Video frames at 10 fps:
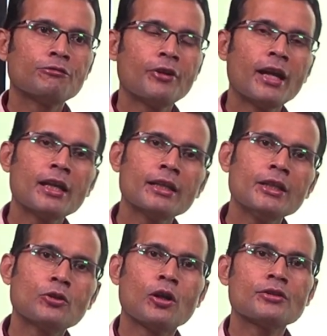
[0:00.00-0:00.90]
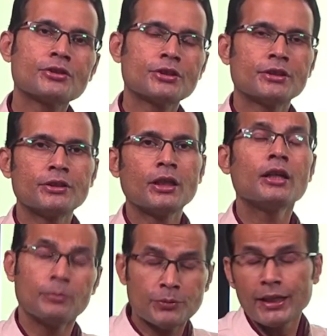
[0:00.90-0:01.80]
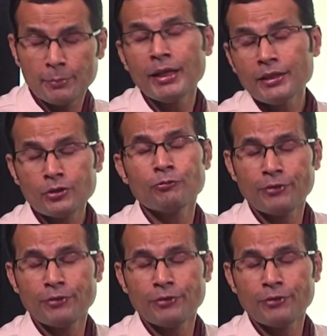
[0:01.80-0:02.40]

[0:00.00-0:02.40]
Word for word: fairly constant, uh, they remain